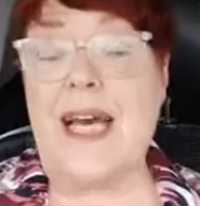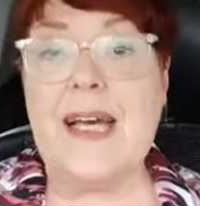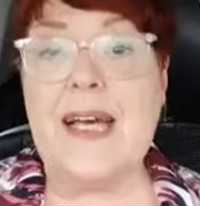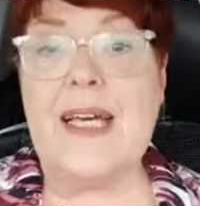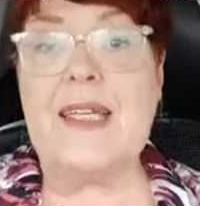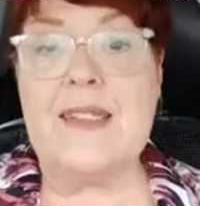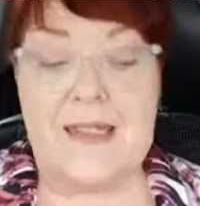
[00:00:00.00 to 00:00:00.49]

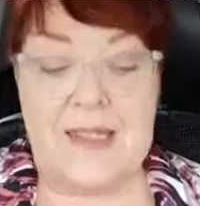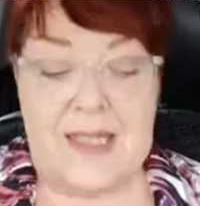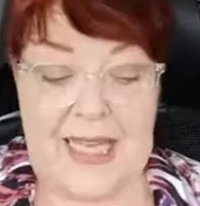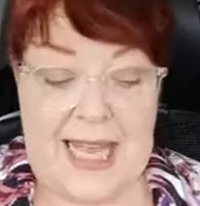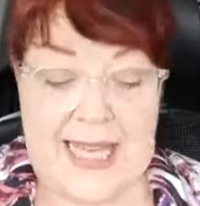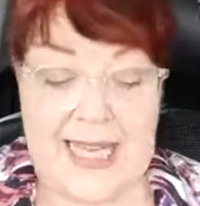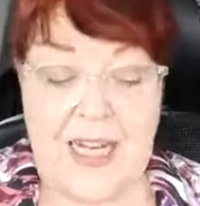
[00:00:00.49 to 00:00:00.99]
That is
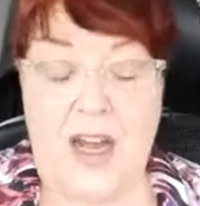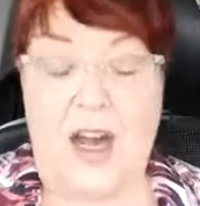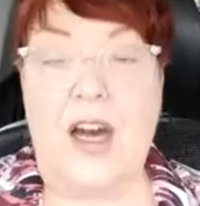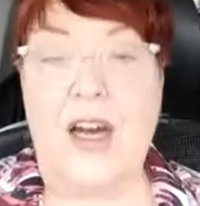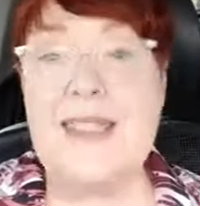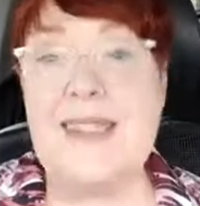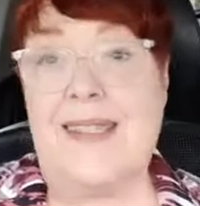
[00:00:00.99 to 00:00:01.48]
a
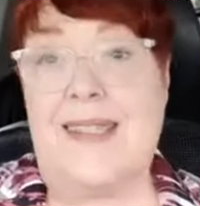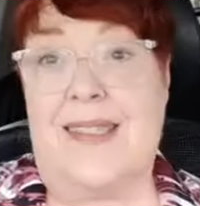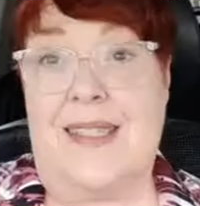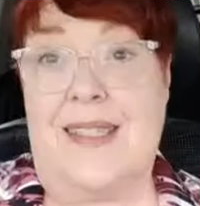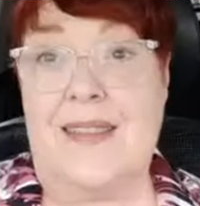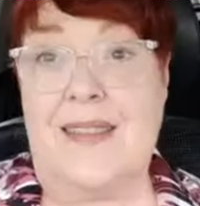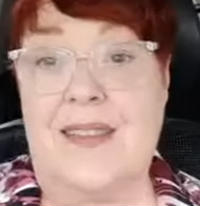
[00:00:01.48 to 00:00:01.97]

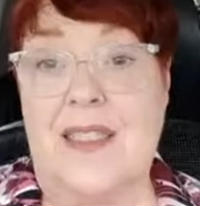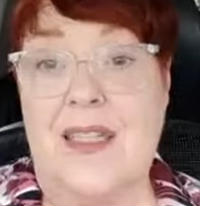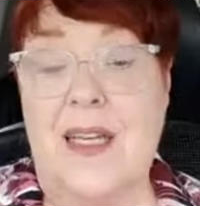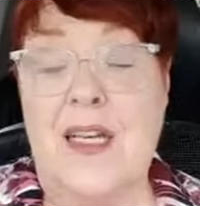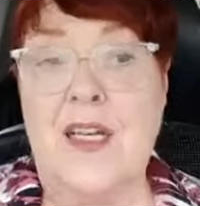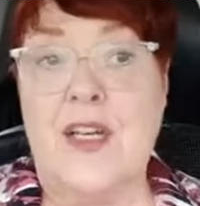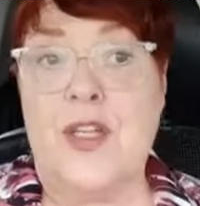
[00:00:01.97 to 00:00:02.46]
constant.
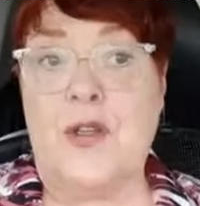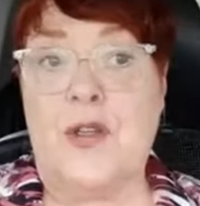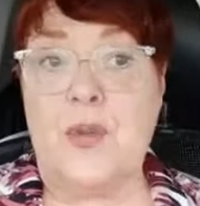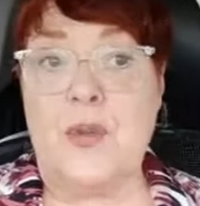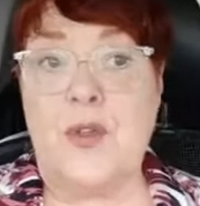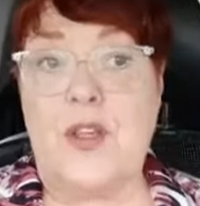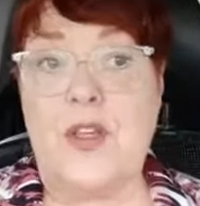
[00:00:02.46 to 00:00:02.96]

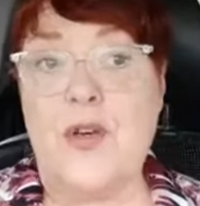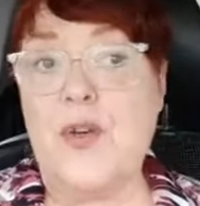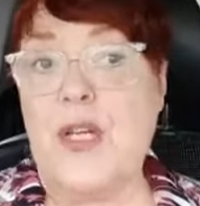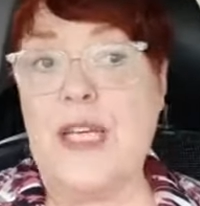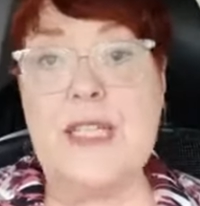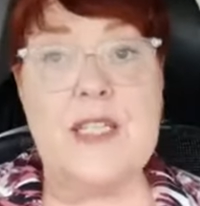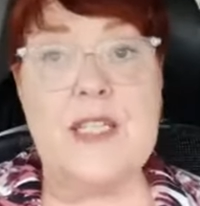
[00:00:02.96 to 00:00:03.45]
Through
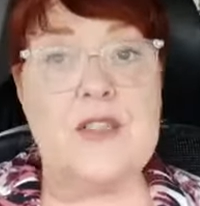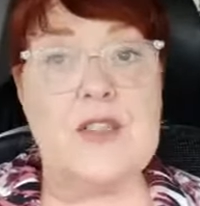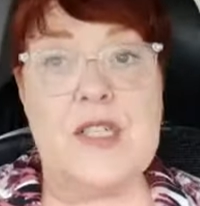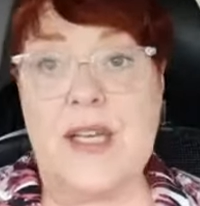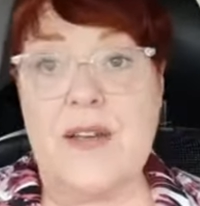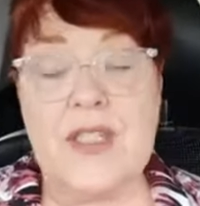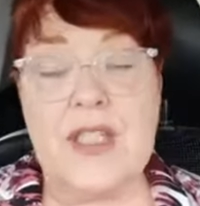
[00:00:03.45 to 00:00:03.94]
30
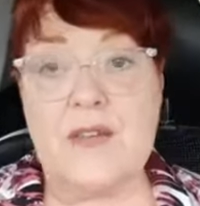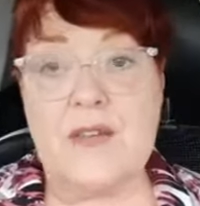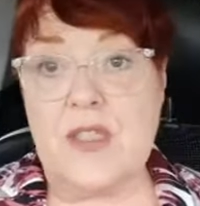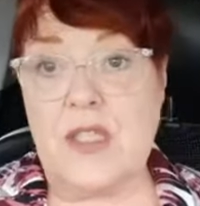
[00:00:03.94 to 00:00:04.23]
years, I've never